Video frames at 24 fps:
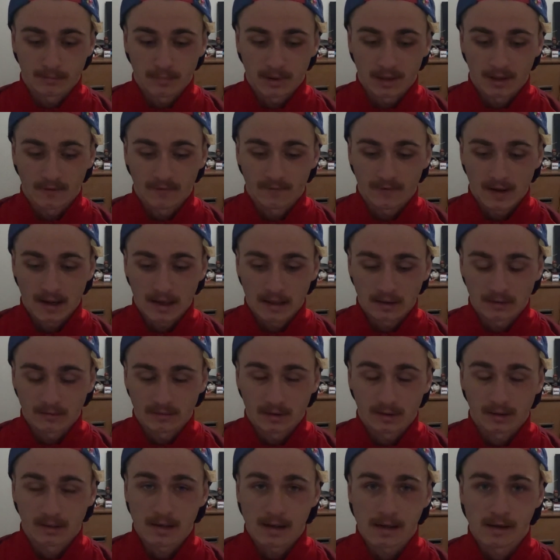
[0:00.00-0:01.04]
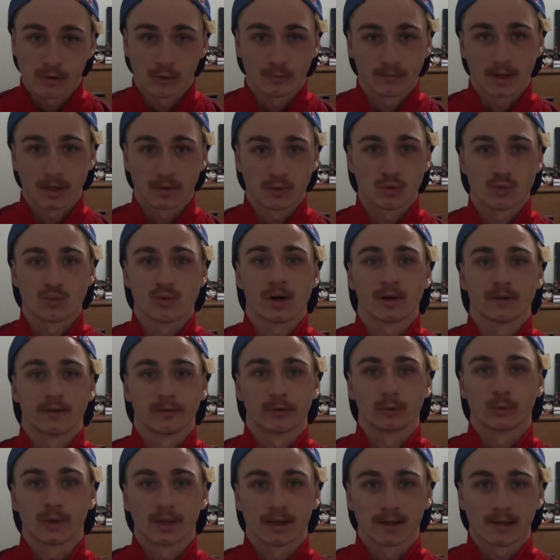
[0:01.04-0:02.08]
Big fan of it, and I hope they do well
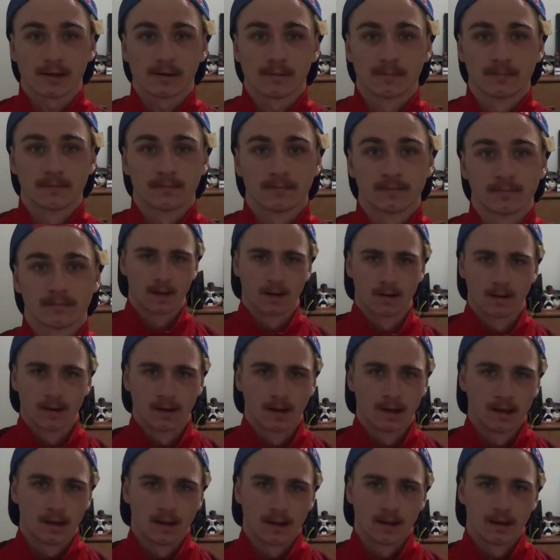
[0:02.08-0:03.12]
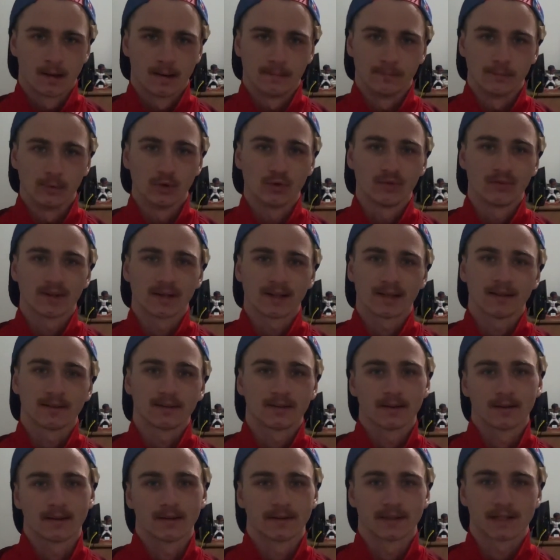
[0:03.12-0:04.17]
this weekend. Moving
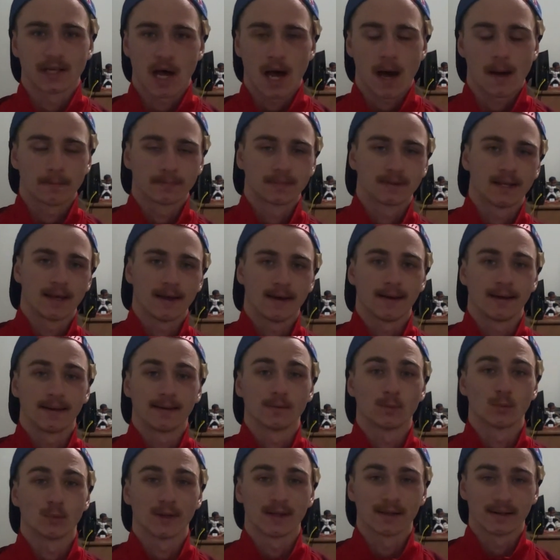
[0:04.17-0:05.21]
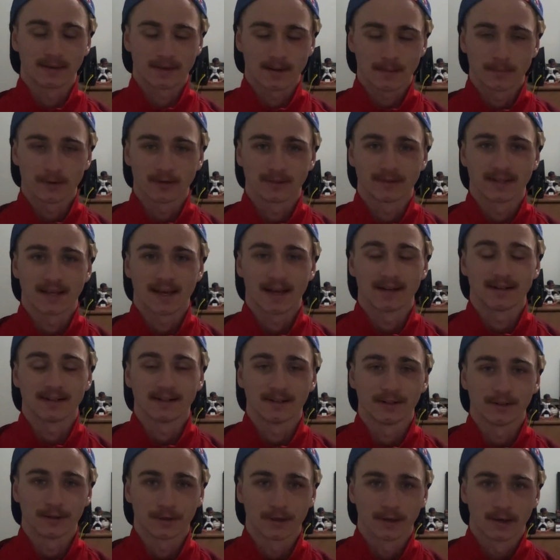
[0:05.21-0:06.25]
into the top 10 with number 10
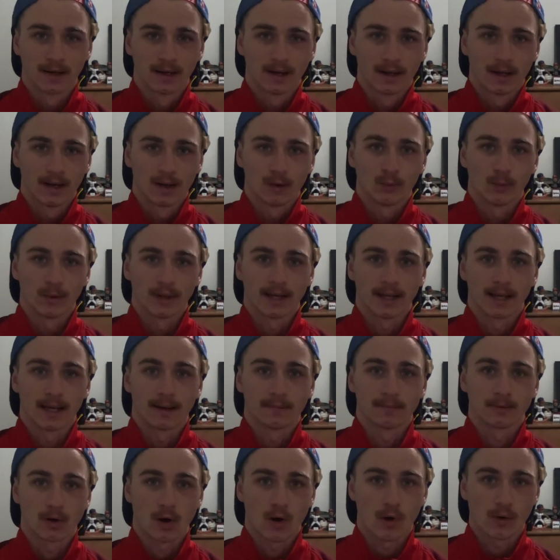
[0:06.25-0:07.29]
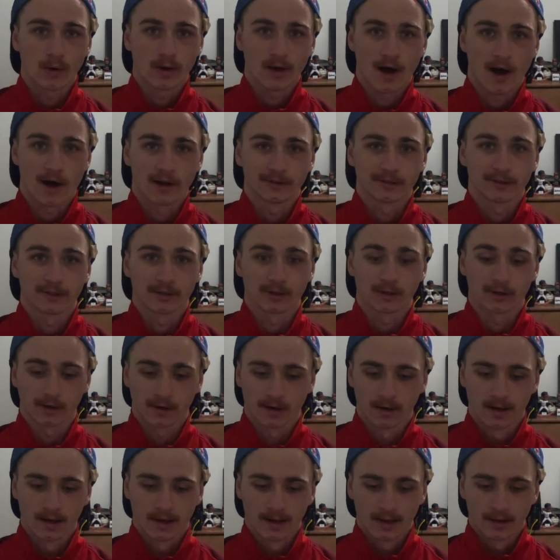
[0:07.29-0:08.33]
here, we have Cole
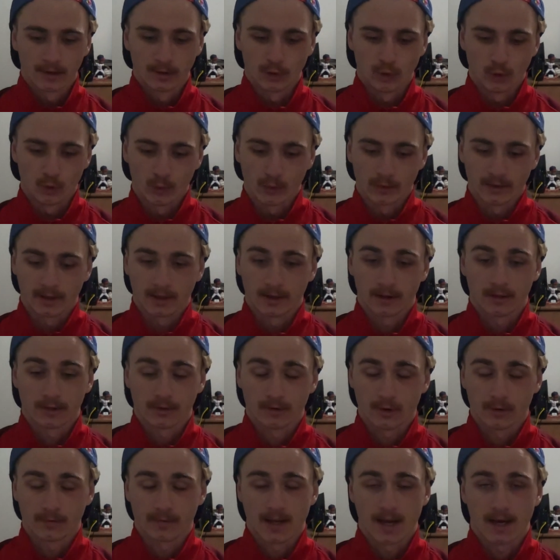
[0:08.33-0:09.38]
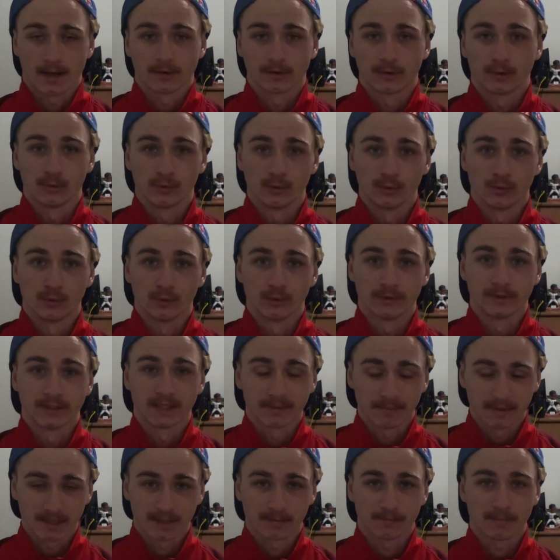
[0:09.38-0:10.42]
Custer doing a throwback to
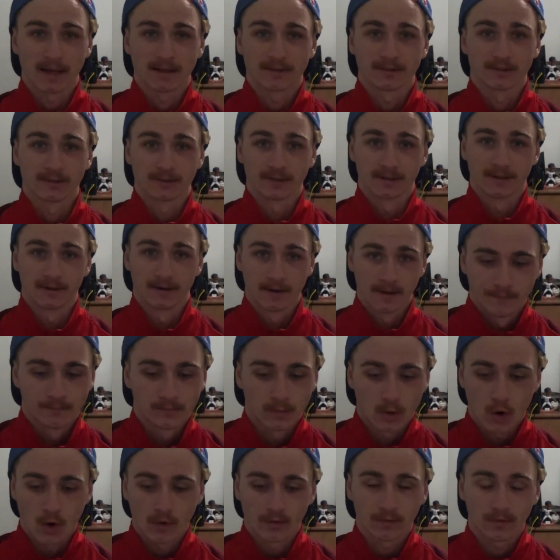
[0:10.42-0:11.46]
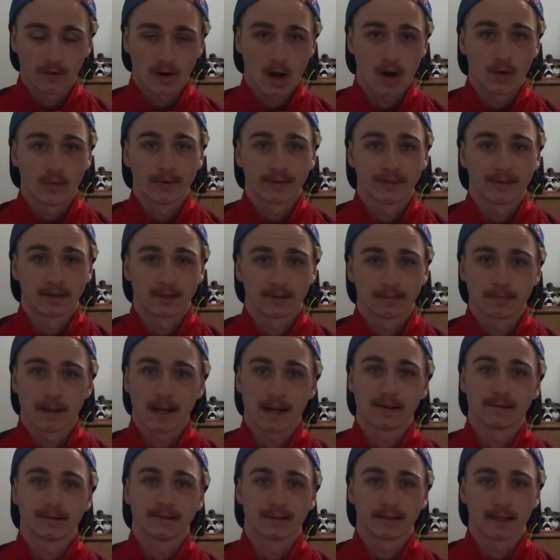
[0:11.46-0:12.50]
Jimmy Spencer. Overall, with this
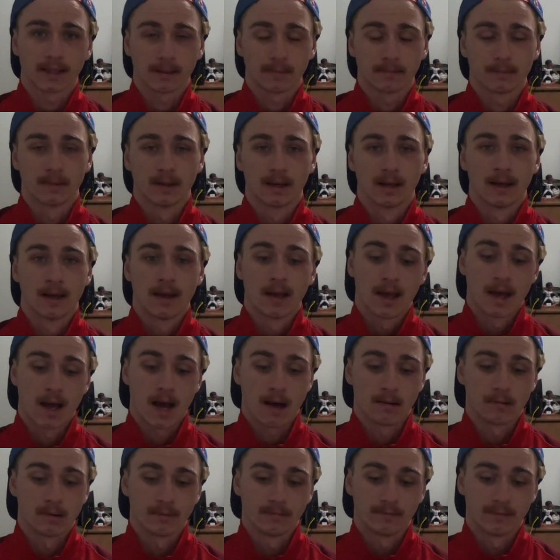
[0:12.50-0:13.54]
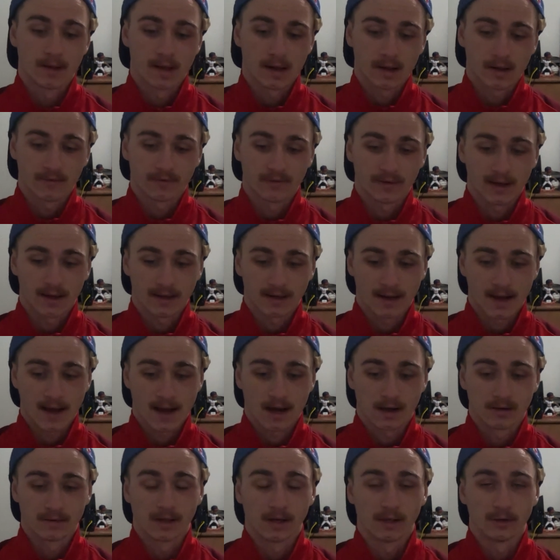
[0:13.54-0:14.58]
paint scheme, I'm a big fan of
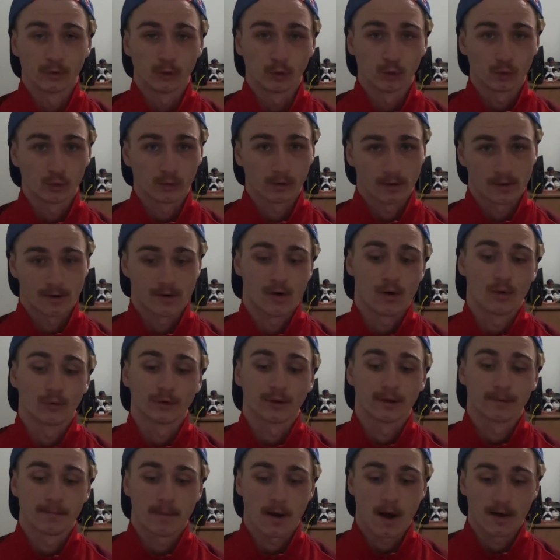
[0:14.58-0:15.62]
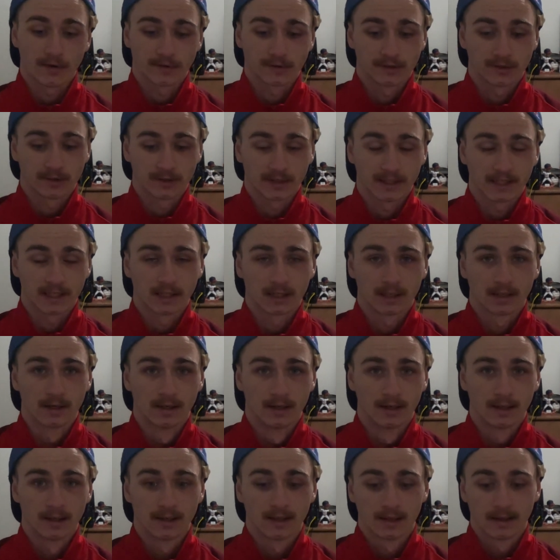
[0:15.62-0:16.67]
how they use their own sponsor here,
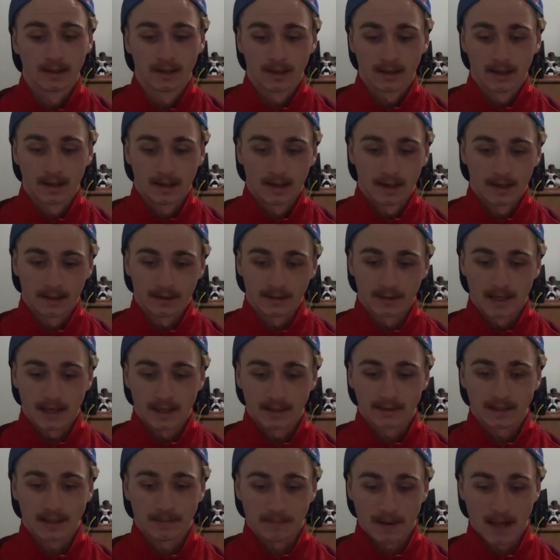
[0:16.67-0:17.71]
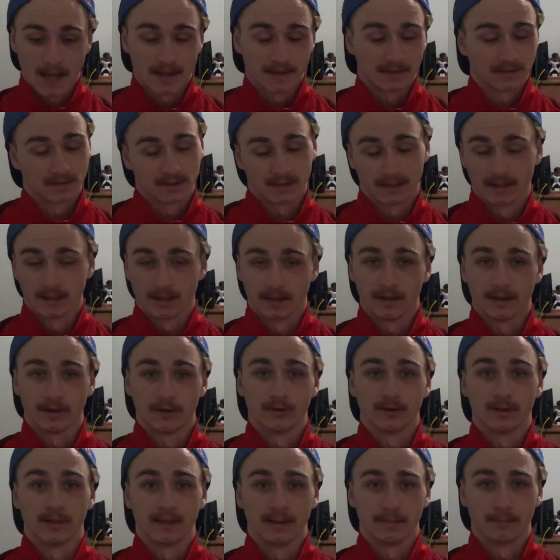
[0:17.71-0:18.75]
yet they managed to
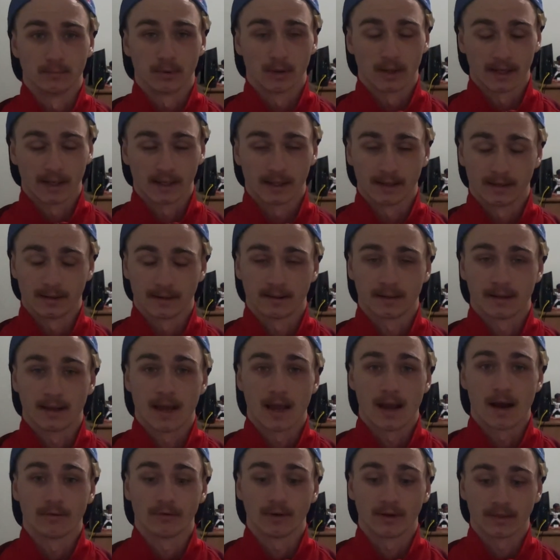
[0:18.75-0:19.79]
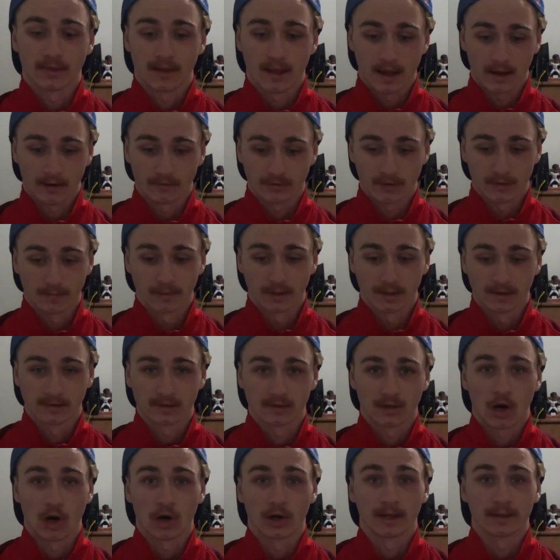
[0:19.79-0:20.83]
literally bring in everything from this
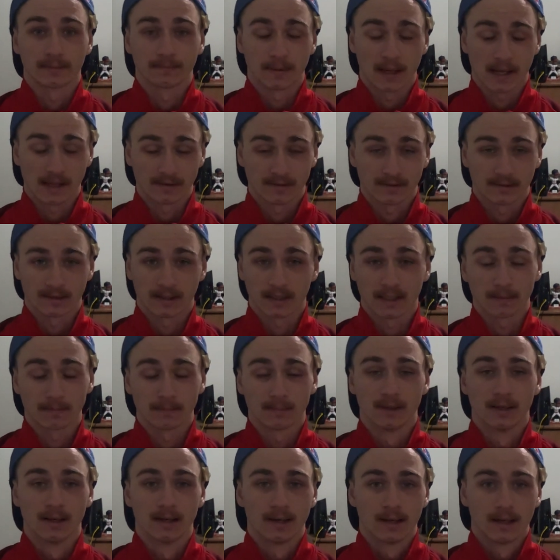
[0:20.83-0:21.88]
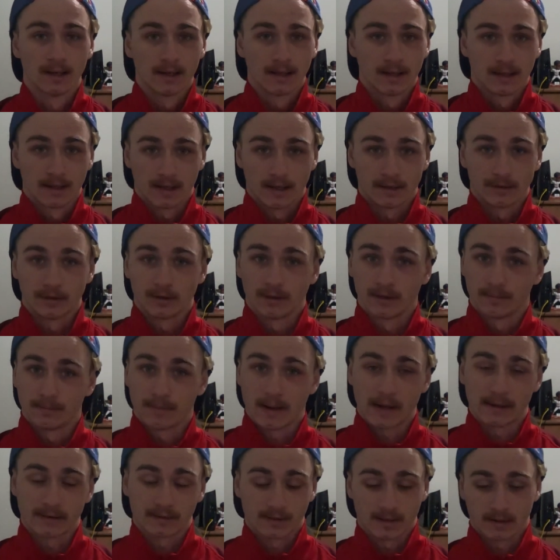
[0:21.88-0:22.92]
Target paint scheme into the
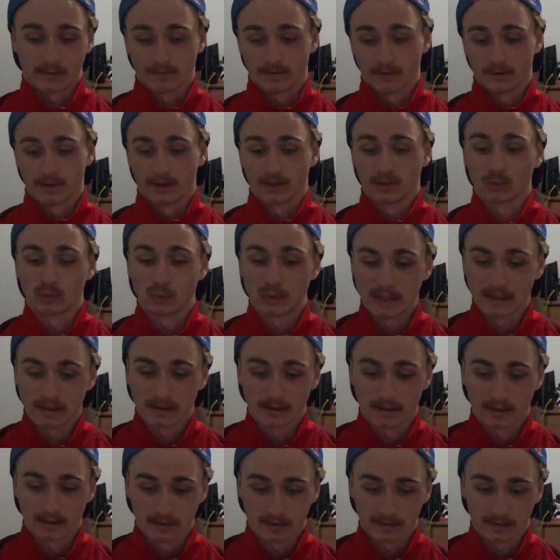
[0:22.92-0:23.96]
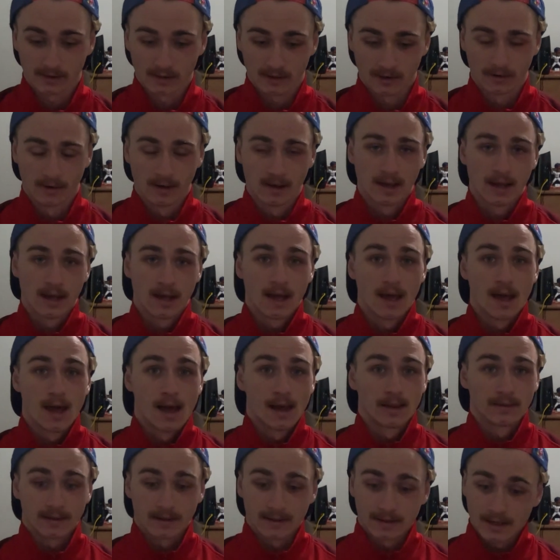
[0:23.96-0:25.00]
paint scheme for this weekend, so
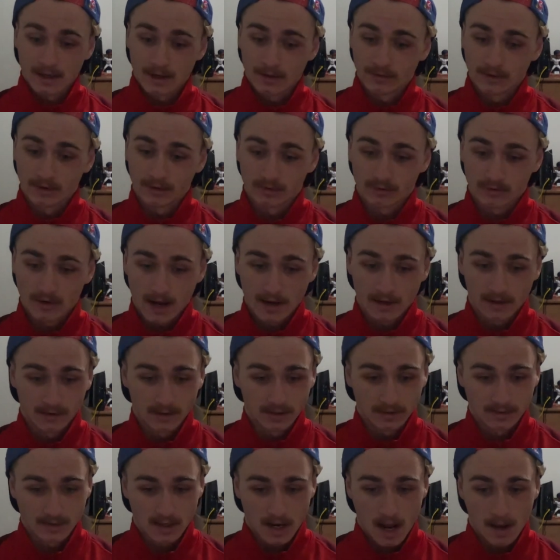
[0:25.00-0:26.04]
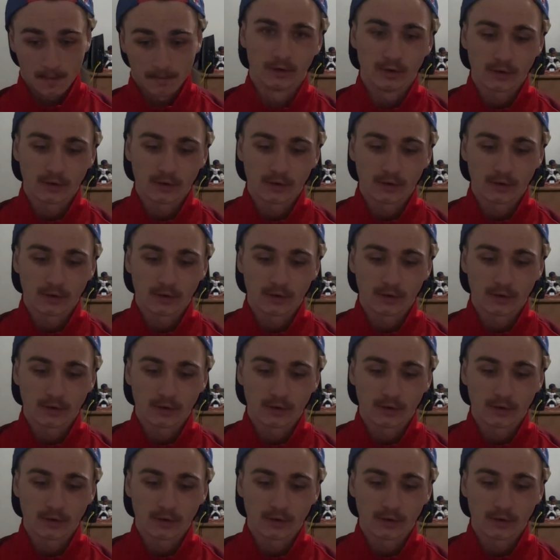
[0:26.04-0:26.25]
they nailed this right on the top.